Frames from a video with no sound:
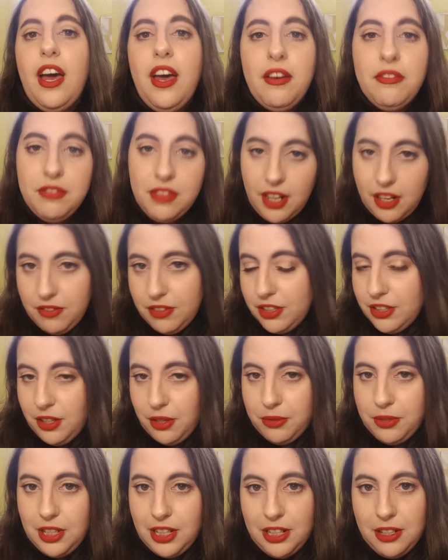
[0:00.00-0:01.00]
have never
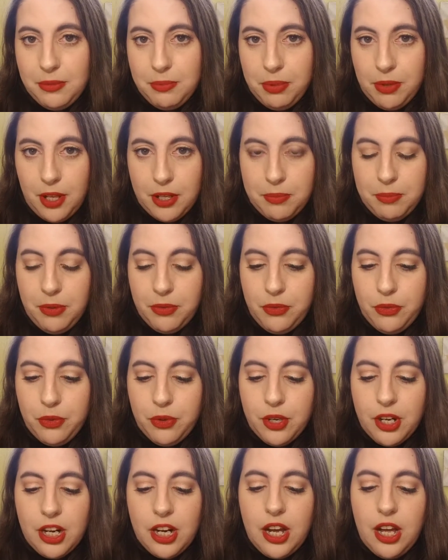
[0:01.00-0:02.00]
donated blood
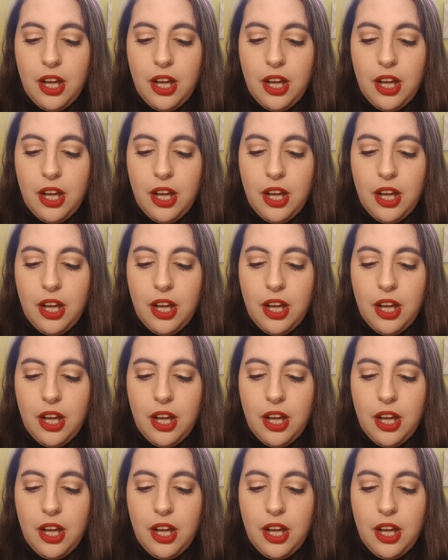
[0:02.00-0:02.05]
before.